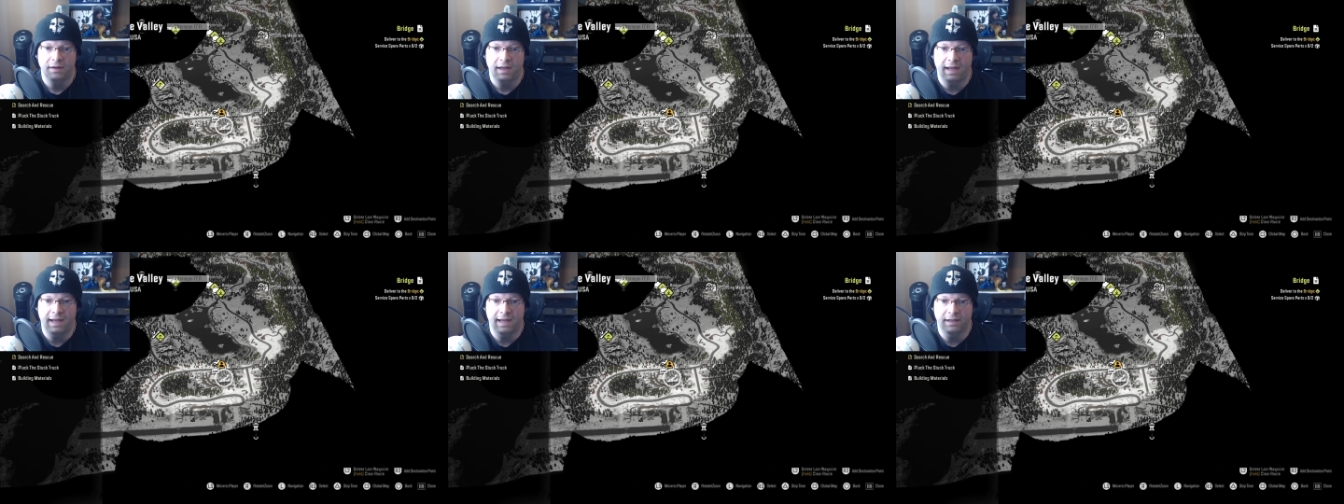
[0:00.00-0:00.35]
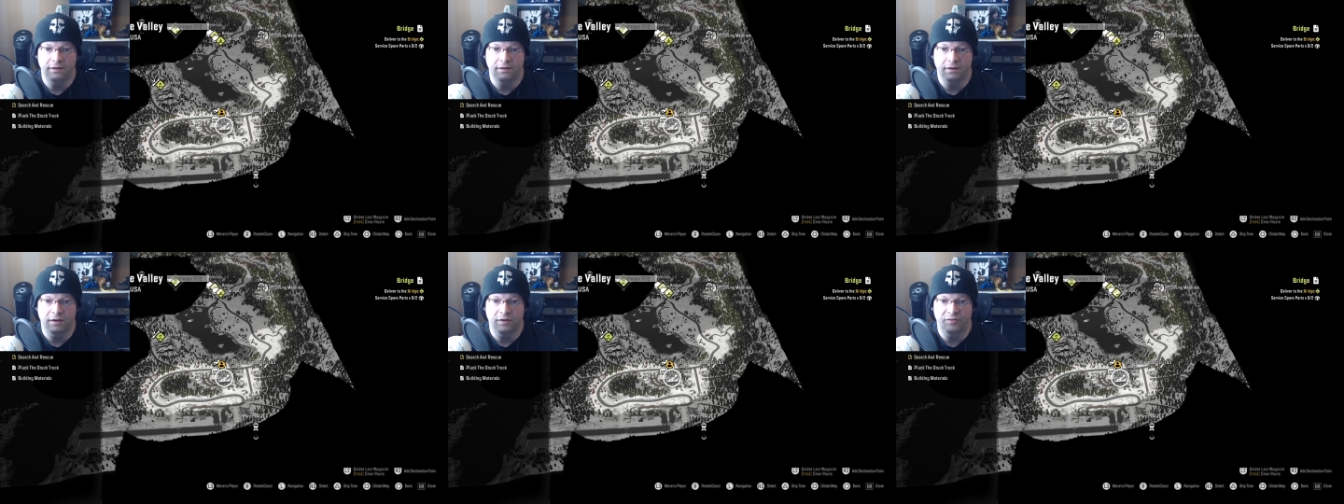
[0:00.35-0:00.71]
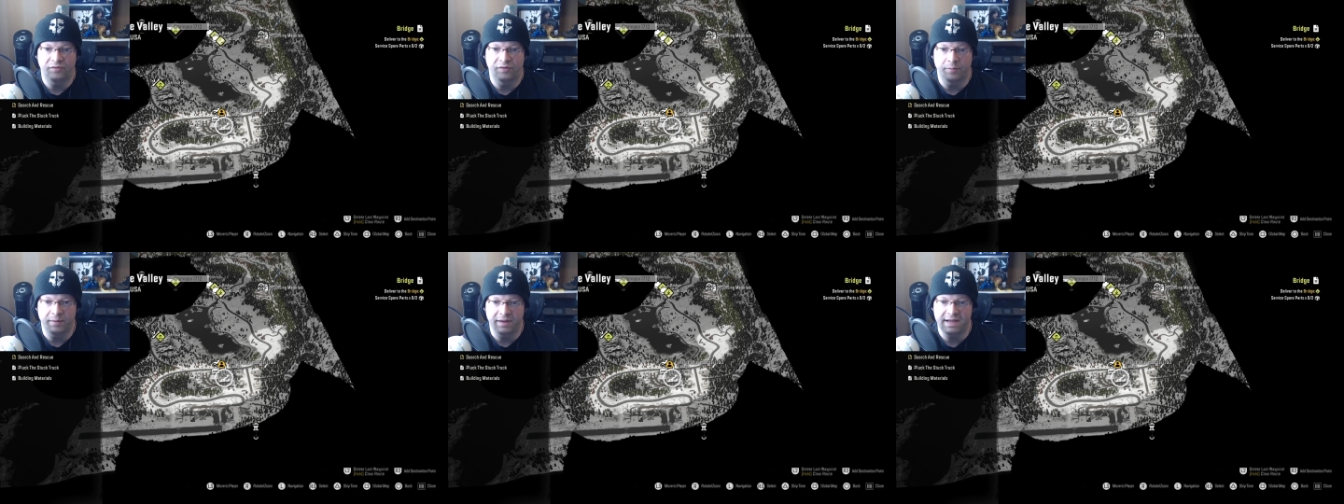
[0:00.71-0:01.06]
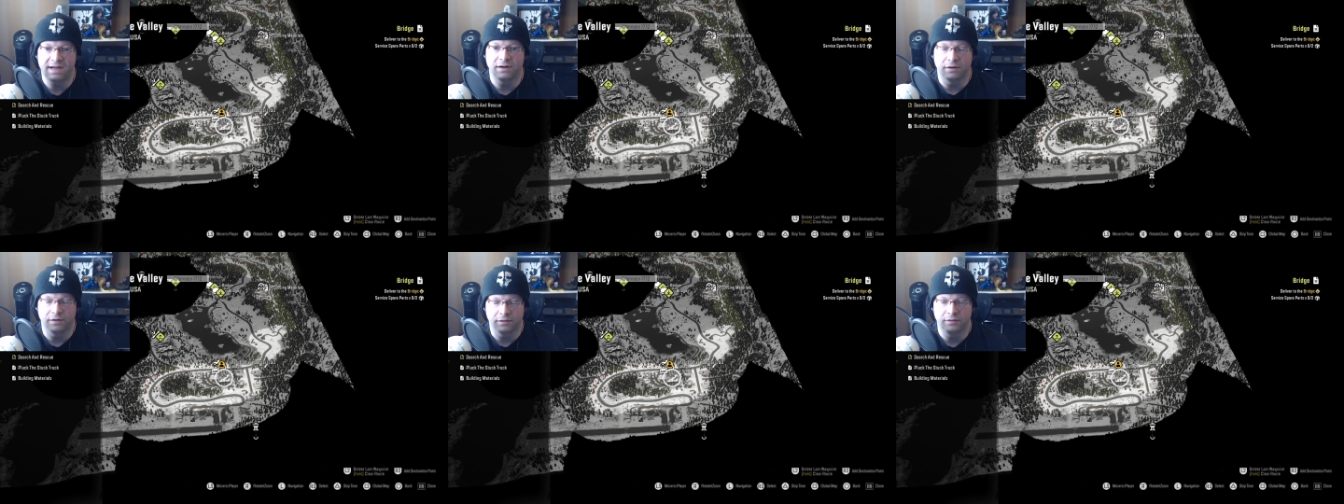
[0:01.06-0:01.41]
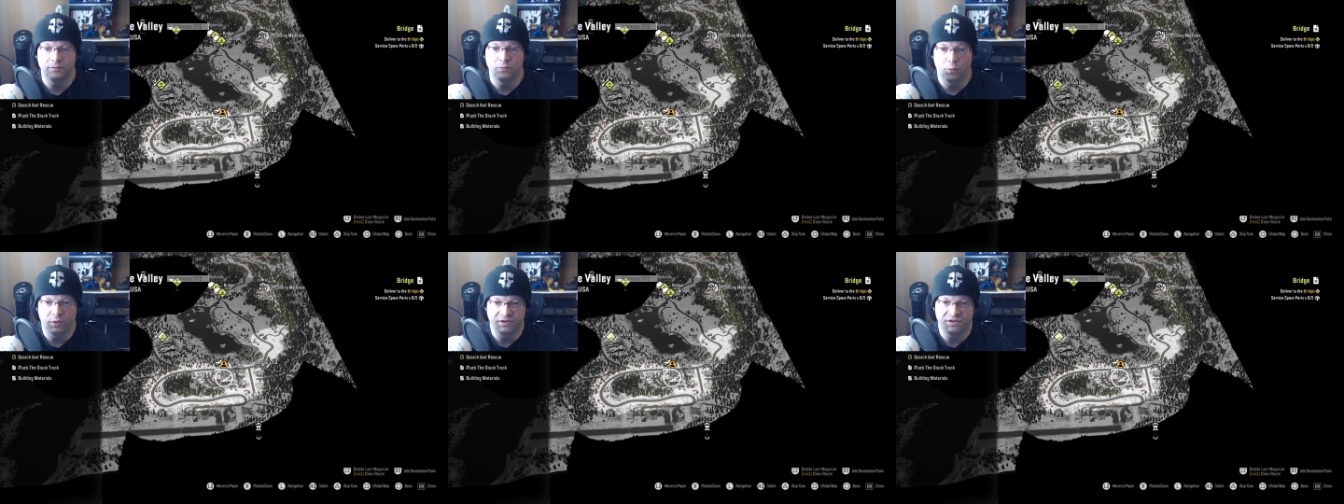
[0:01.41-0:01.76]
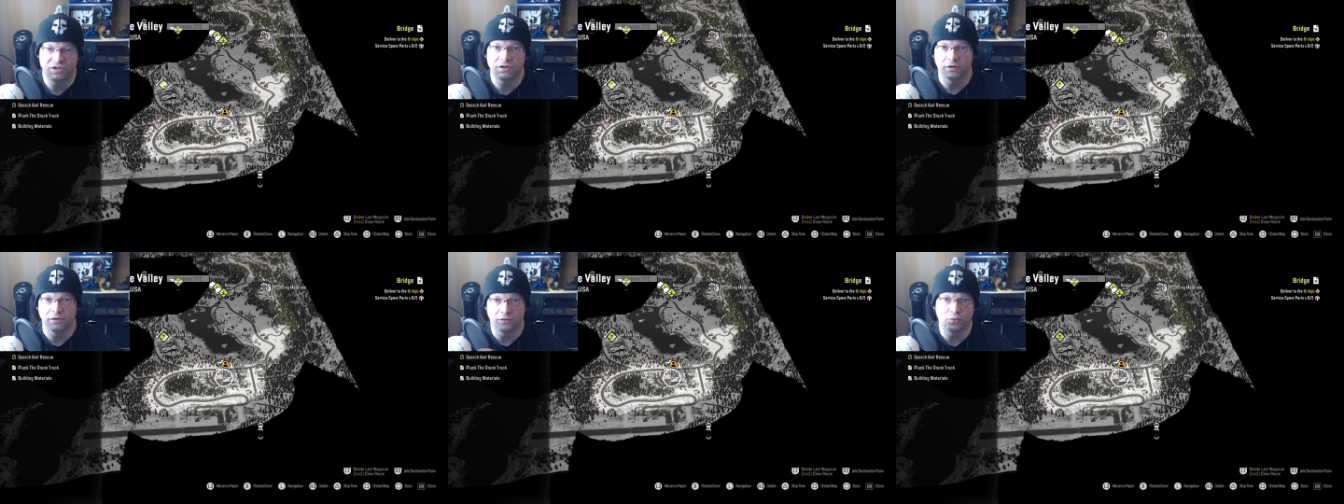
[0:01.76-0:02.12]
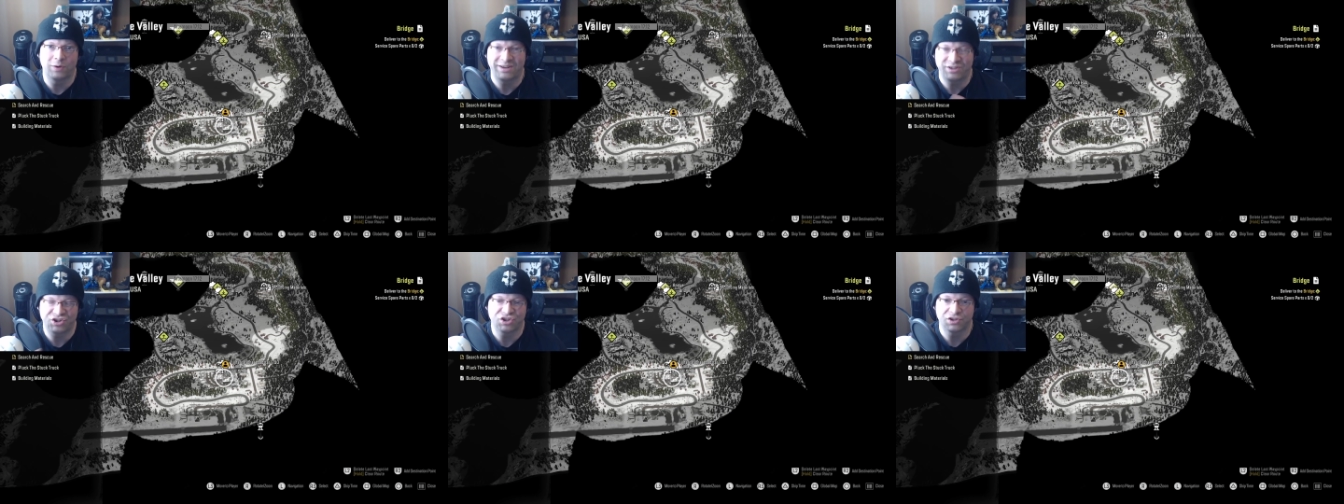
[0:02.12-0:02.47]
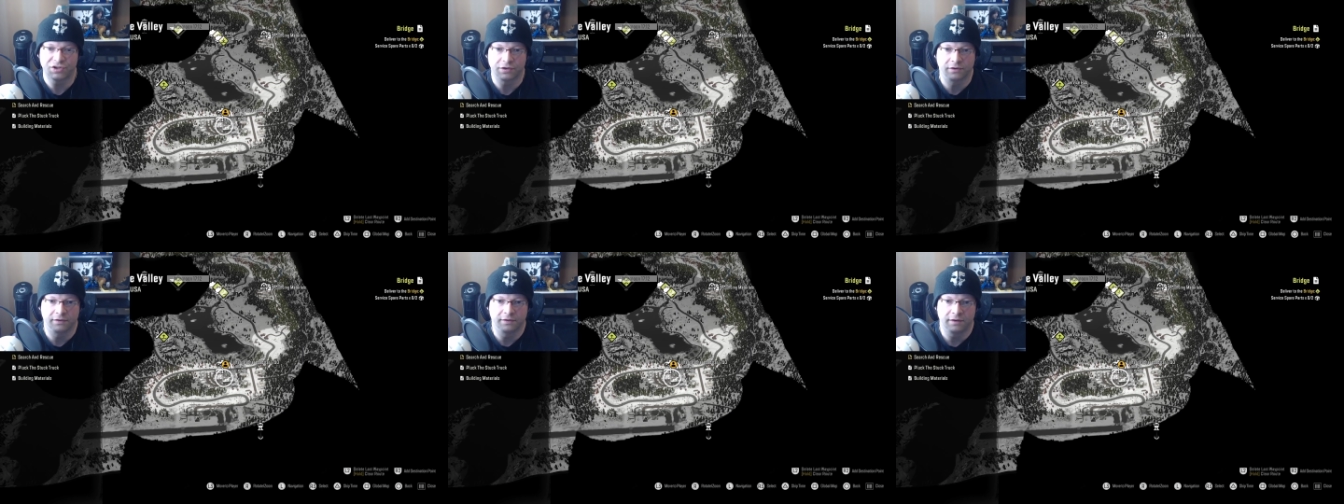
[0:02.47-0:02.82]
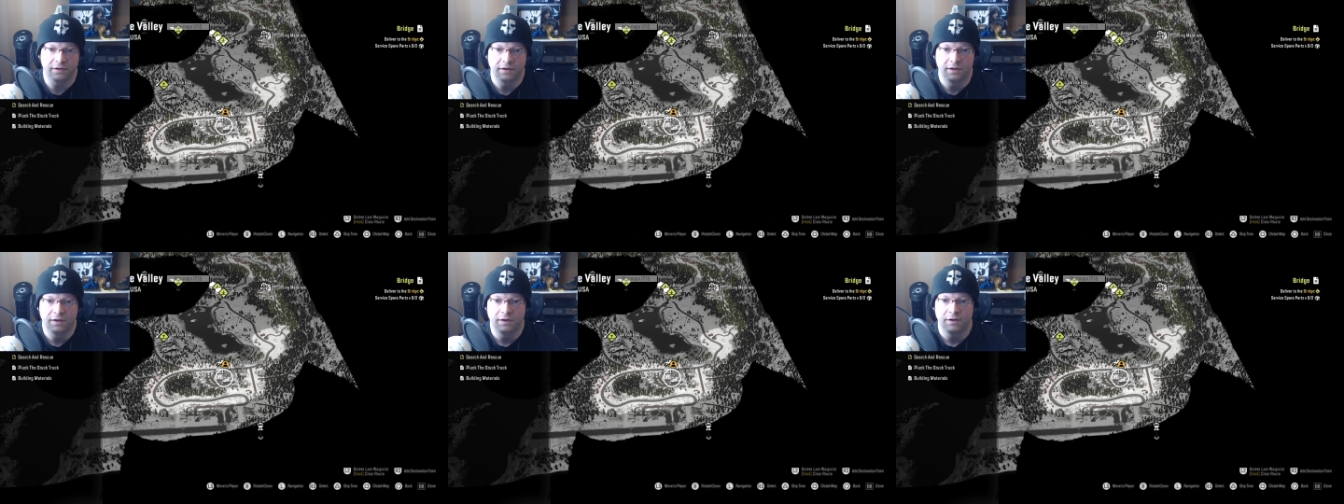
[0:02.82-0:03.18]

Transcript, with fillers: And uh, from here, once you're registered,